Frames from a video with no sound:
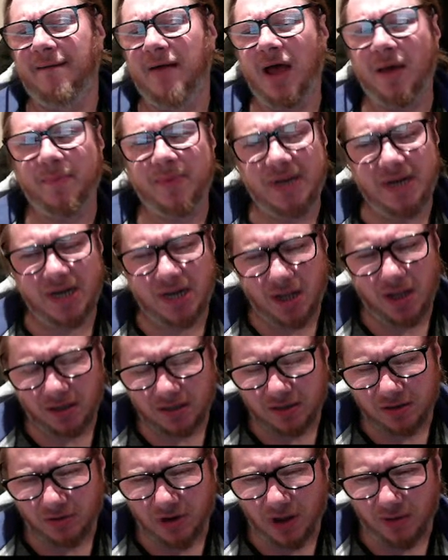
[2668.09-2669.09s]
I mean,
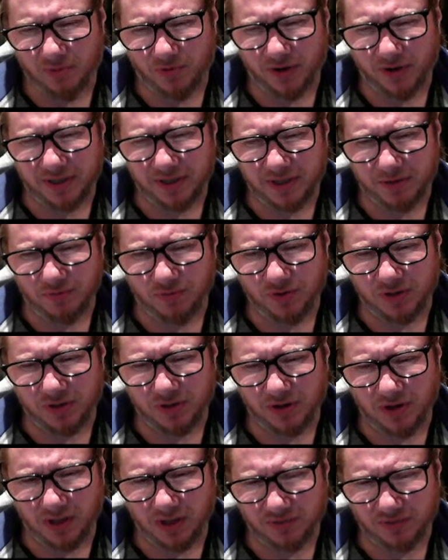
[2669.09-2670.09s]
not collaborating with the
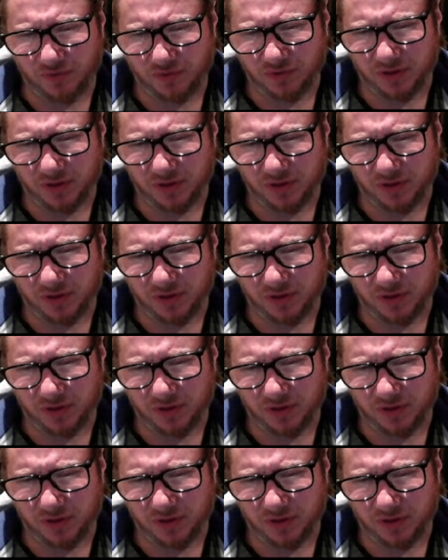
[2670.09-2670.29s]
knight for